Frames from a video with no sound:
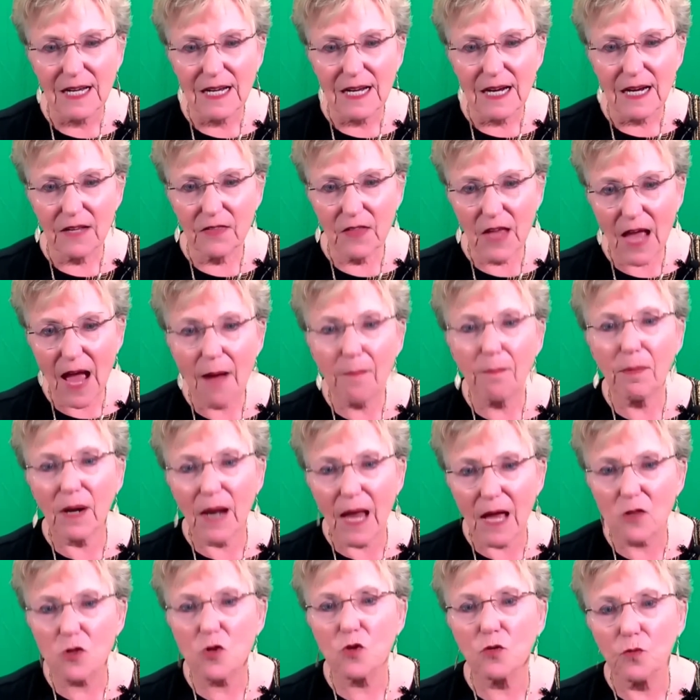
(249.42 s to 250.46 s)
and the
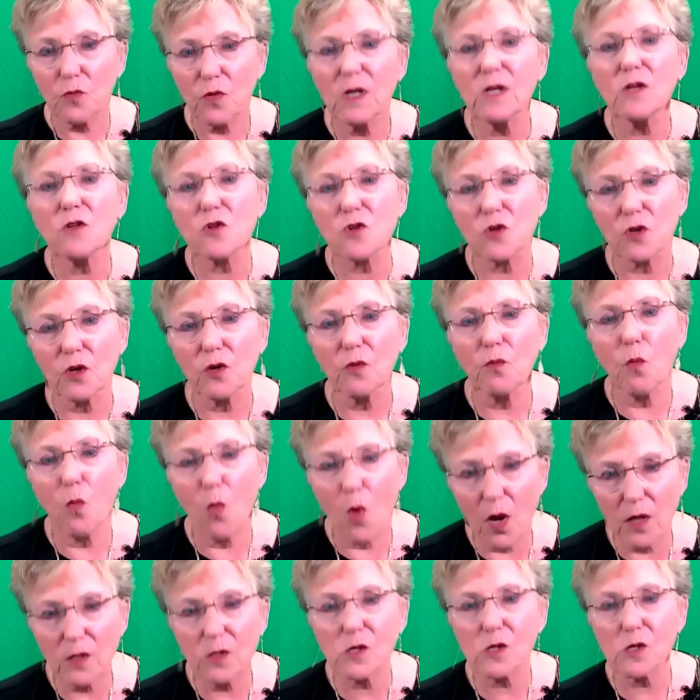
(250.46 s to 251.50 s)
Appalachian region
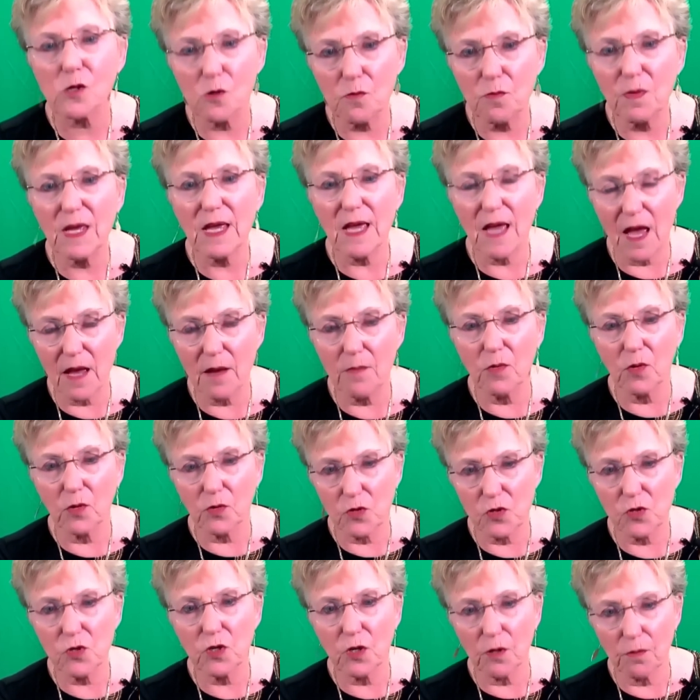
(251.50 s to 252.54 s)
wants to be able
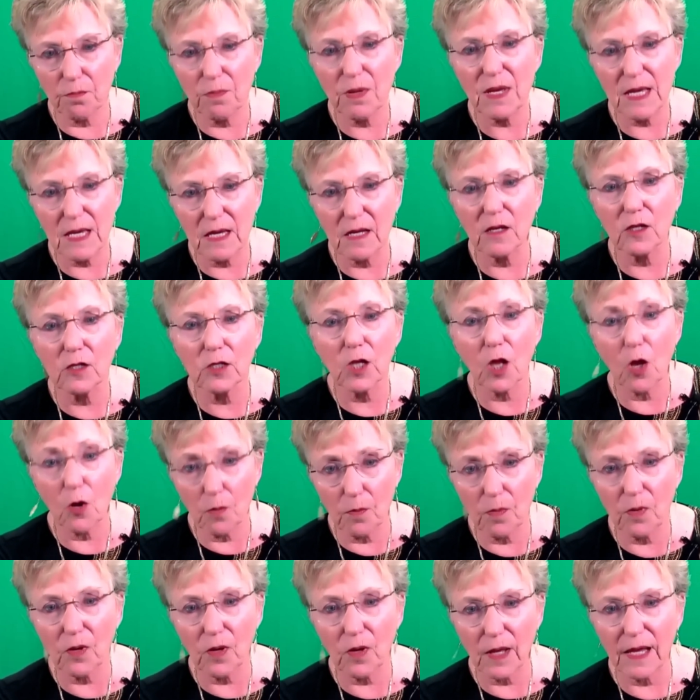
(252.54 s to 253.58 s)
to compete
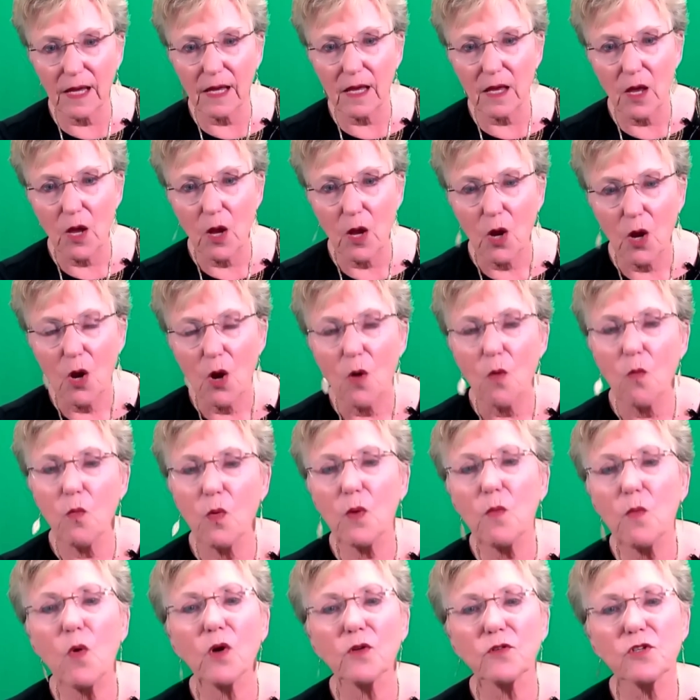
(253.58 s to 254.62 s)
globally. We
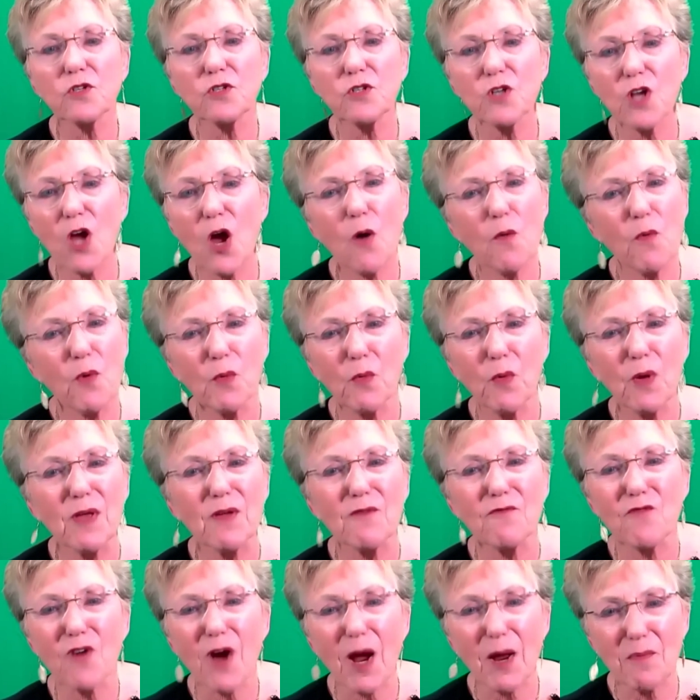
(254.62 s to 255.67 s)
want to know when we
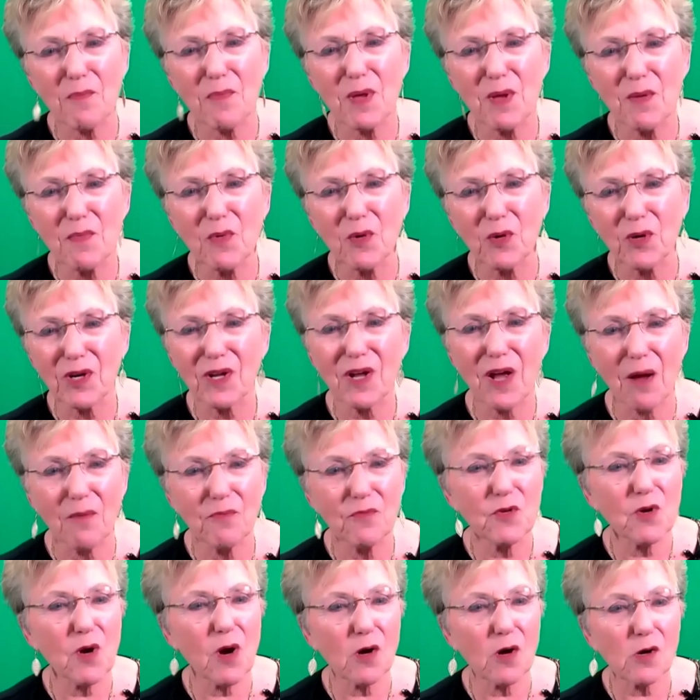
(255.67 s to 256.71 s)
invite people to come
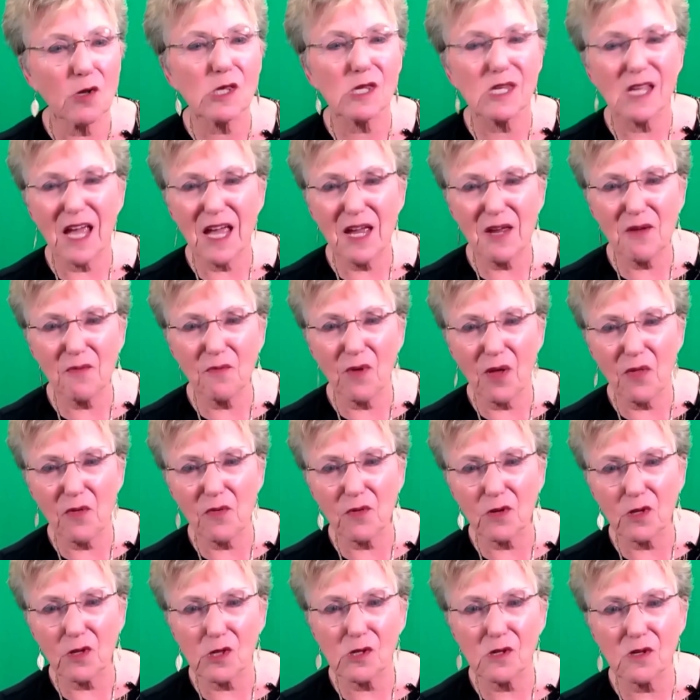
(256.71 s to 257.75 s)
to our state, whether
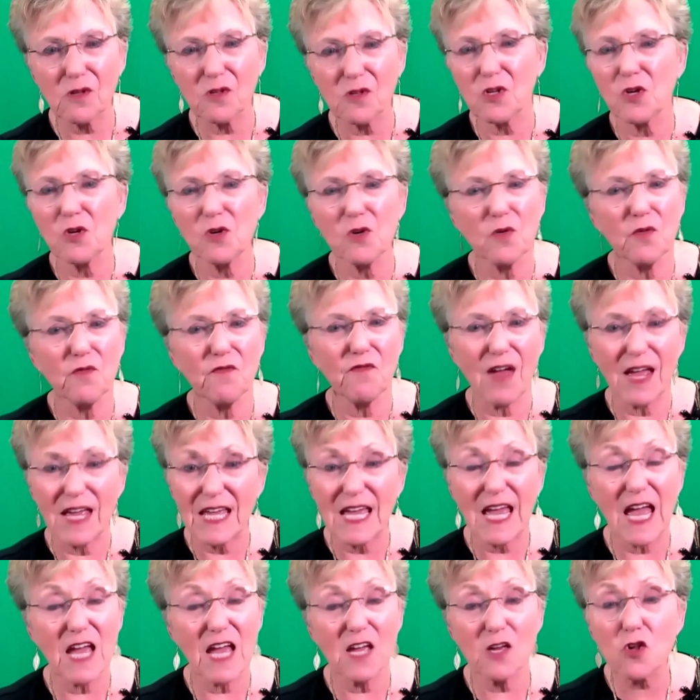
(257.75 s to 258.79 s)
it's to
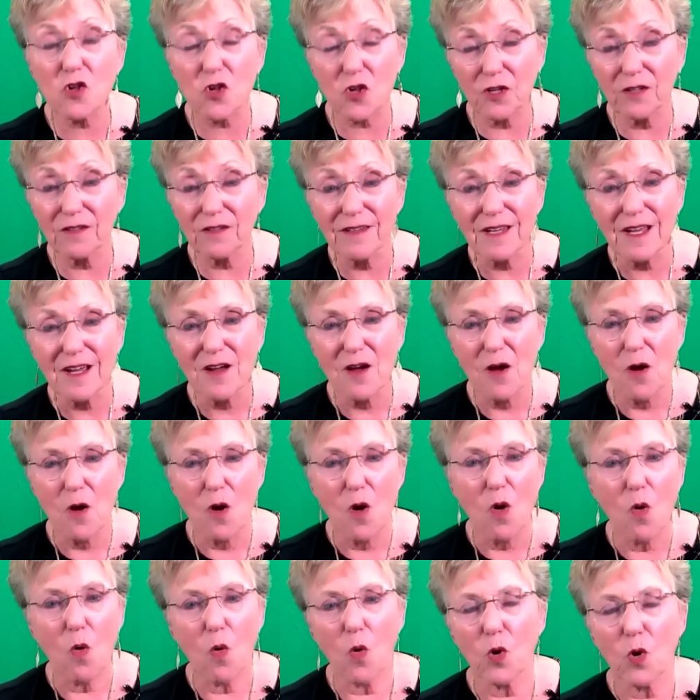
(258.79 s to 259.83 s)
vacation
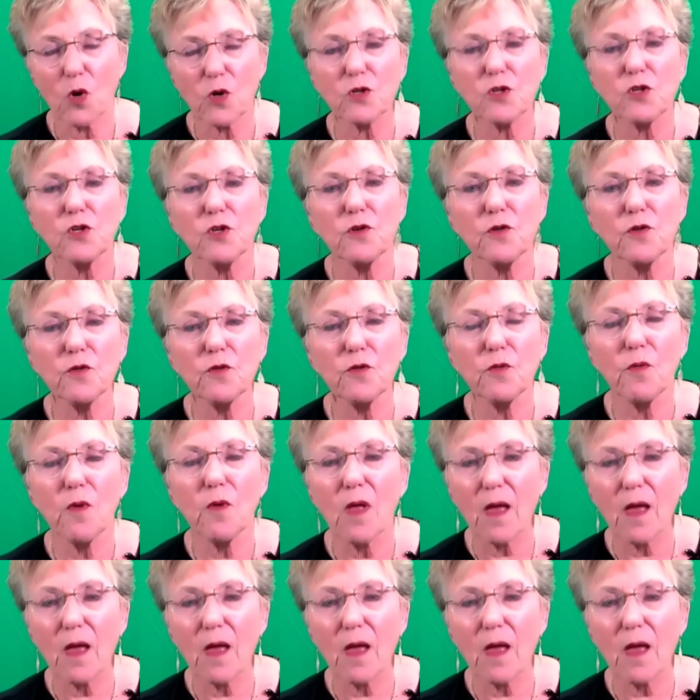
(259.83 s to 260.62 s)
or to